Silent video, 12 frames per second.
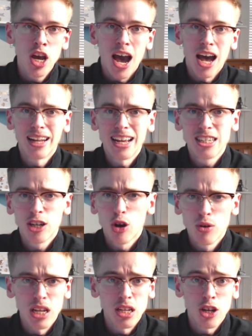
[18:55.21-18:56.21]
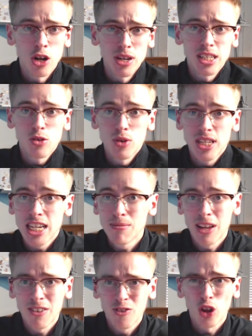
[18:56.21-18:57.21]
I'd like to go, you know, into a team
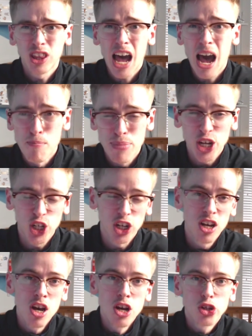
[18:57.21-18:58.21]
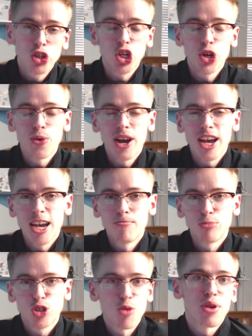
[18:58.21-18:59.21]
that have got the ambition
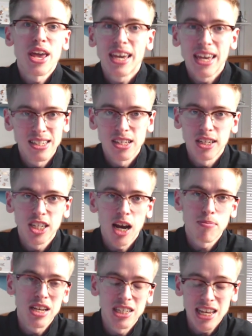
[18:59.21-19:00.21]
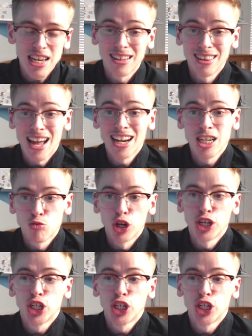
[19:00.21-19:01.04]
to break into the Champions League, and that is what is